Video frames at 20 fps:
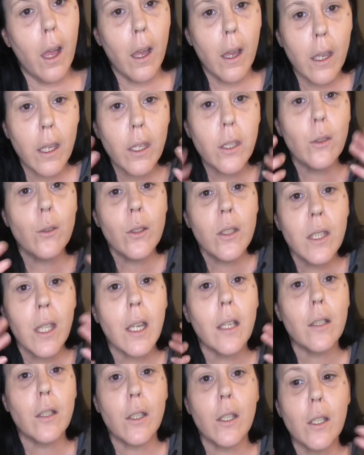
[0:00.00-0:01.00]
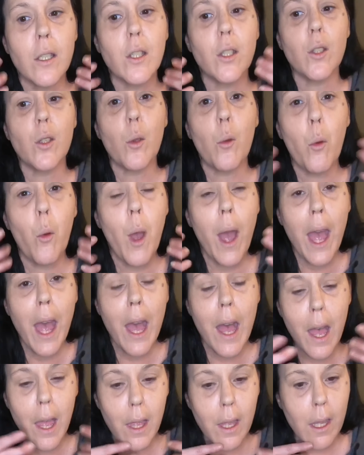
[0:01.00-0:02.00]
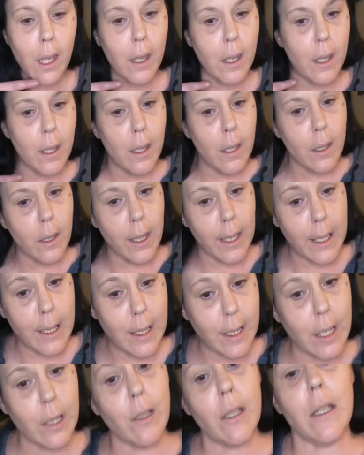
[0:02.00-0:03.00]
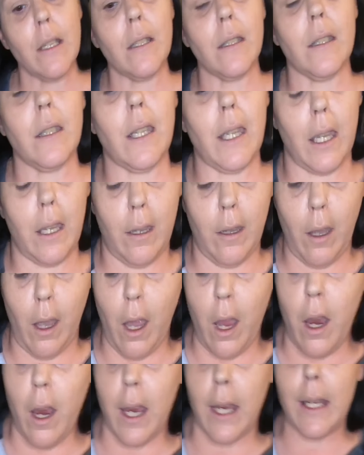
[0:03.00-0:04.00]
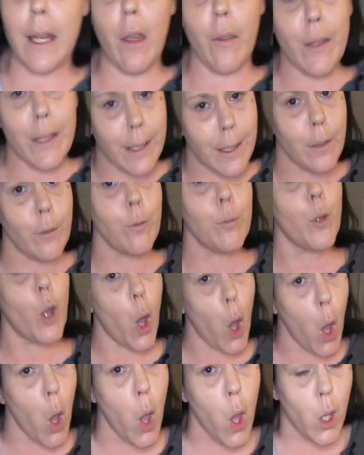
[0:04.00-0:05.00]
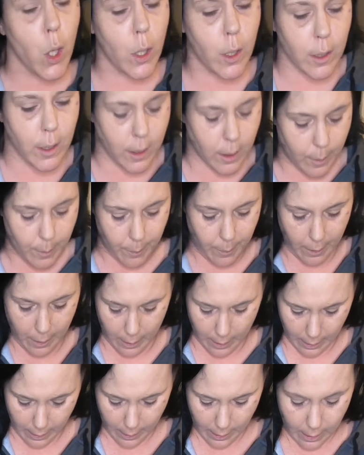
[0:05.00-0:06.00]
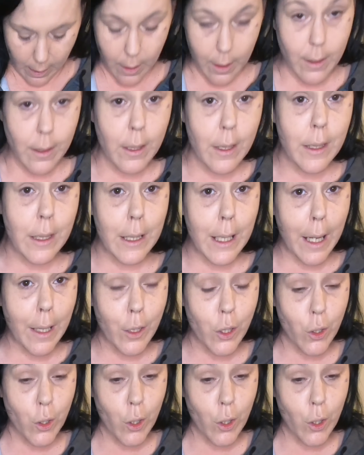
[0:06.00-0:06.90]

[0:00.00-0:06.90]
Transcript: you start to sweat. Like seriously. All right, now this is from Kohl's. This is an extra